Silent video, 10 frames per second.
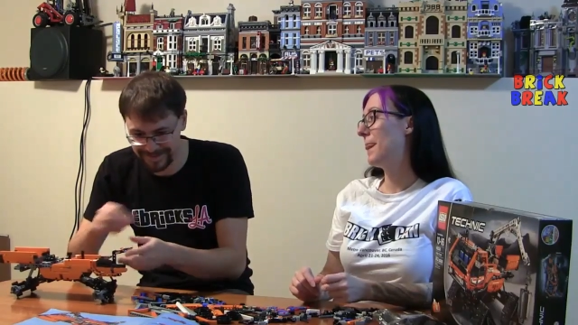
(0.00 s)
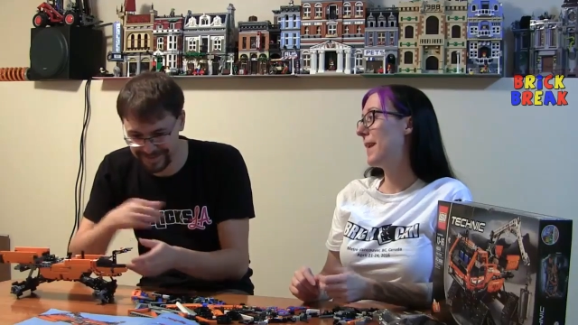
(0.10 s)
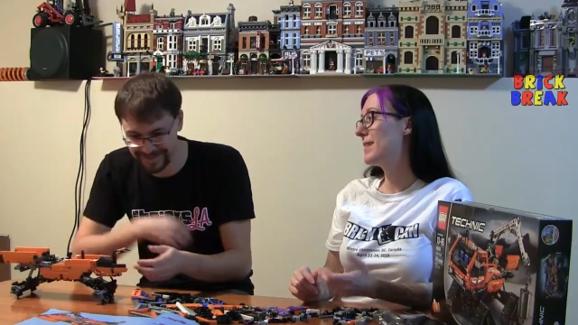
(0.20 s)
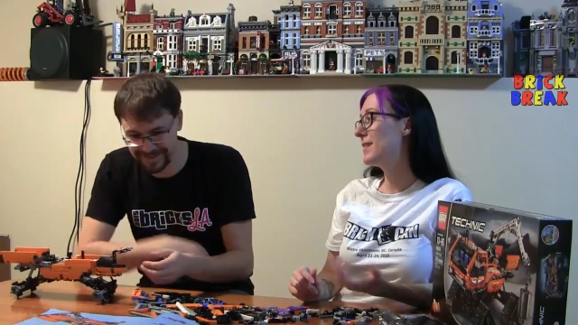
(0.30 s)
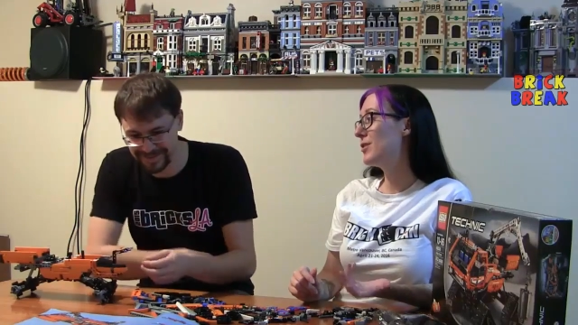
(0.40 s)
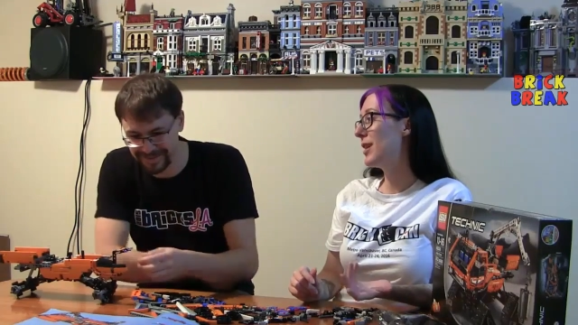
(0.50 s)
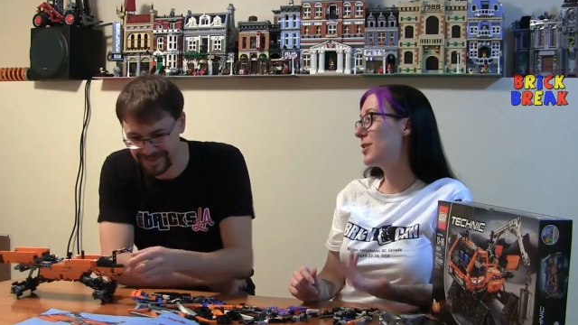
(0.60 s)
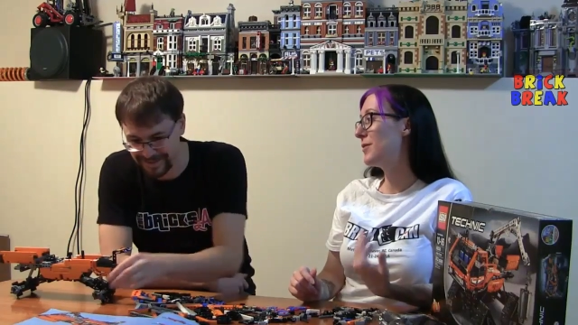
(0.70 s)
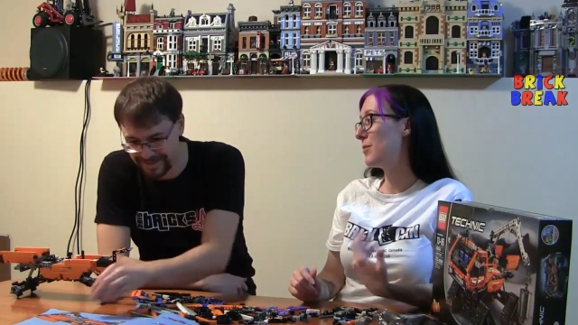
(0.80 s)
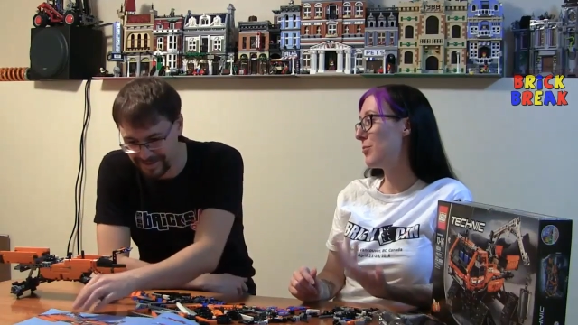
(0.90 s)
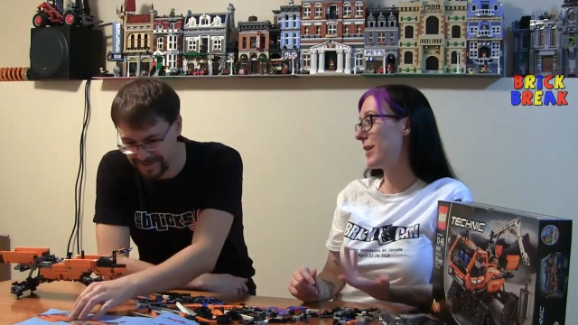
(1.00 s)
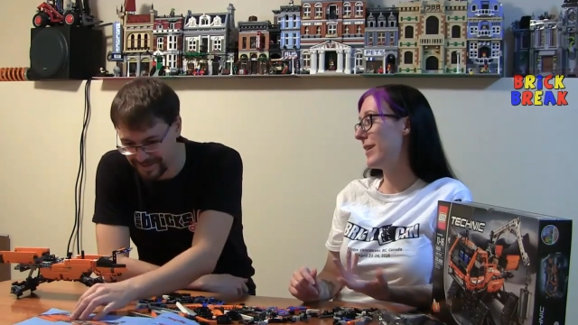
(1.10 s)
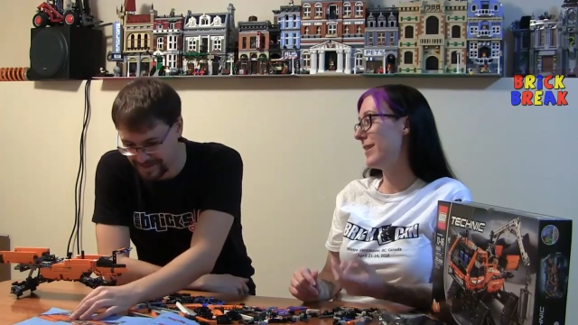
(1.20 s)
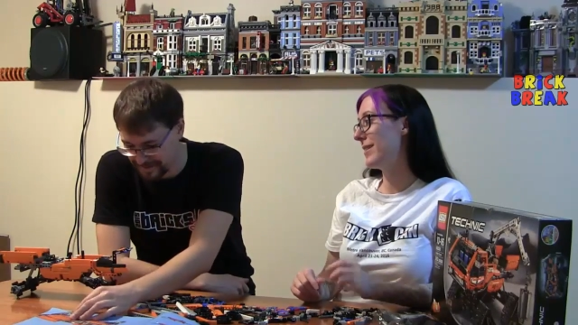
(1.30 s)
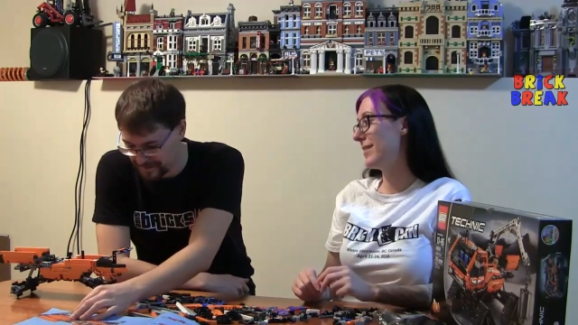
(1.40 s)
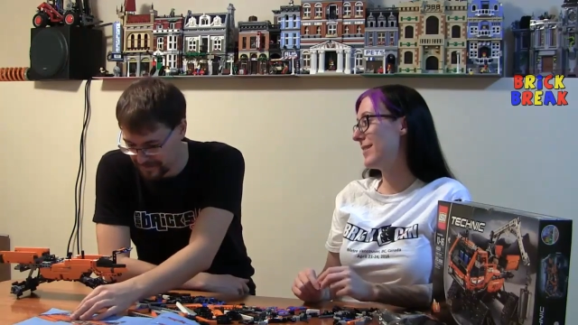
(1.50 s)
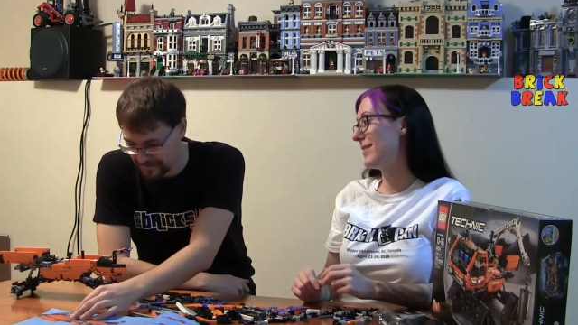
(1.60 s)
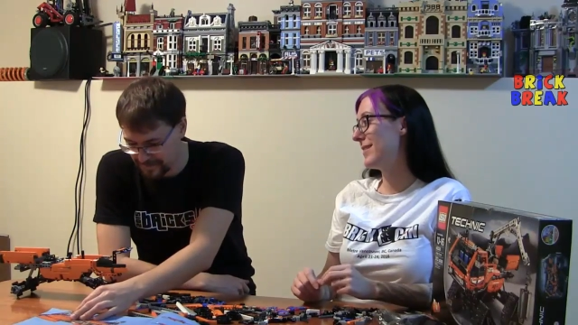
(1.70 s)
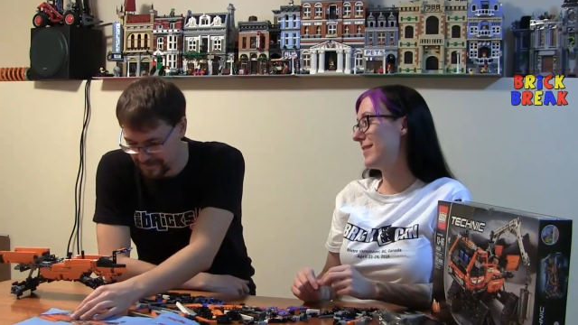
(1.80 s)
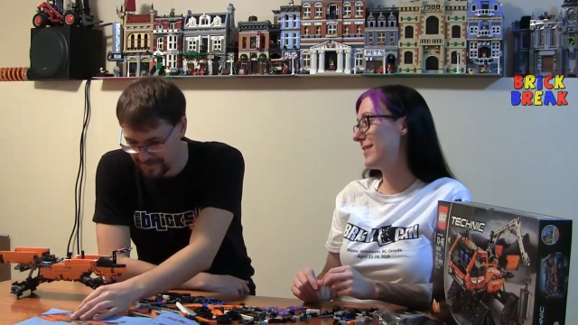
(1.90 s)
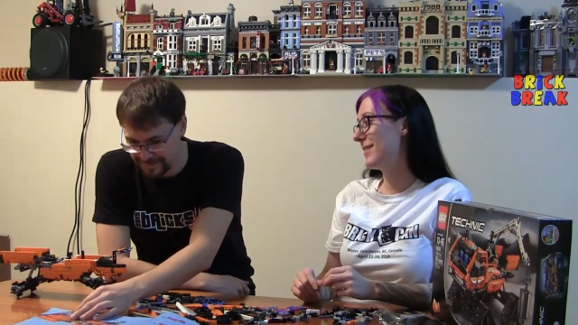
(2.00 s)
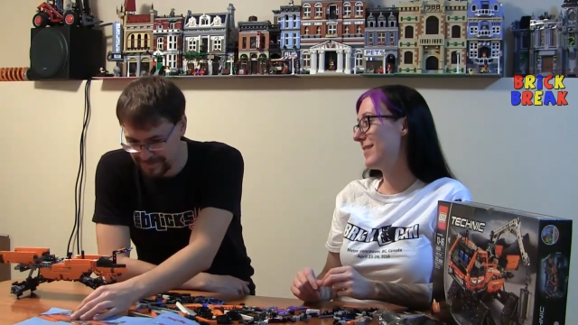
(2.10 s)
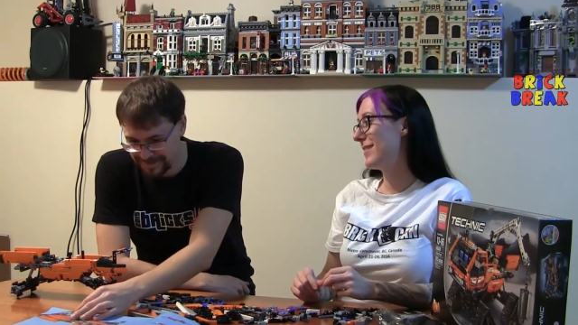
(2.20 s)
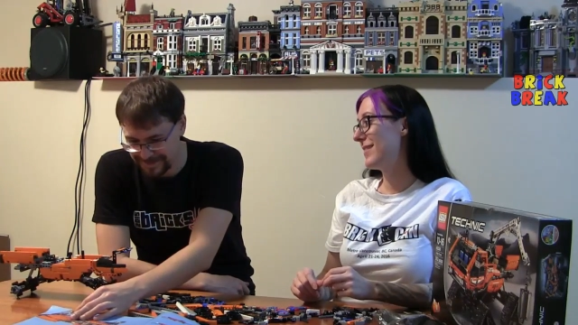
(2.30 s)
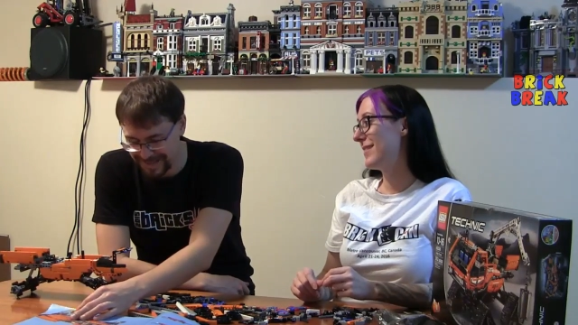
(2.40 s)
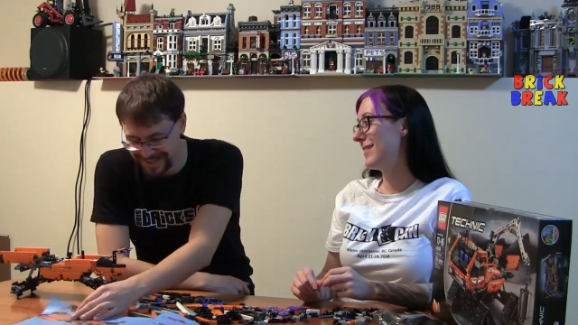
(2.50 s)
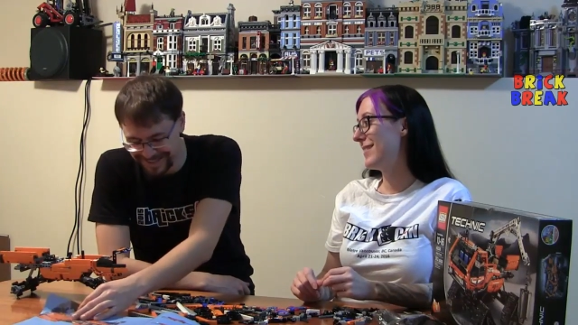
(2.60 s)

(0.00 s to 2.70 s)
Speaker 1: That's an attraction for BrickCan.